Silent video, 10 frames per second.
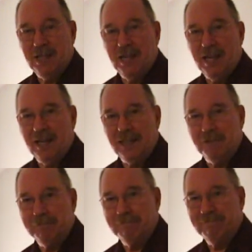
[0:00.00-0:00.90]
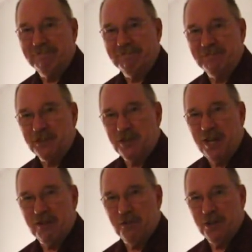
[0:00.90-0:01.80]
And try
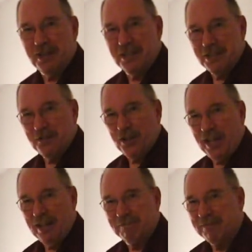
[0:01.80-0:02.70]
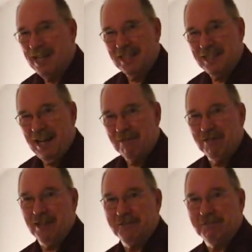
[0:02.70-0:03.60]
and avoid this if you can. It's not fun.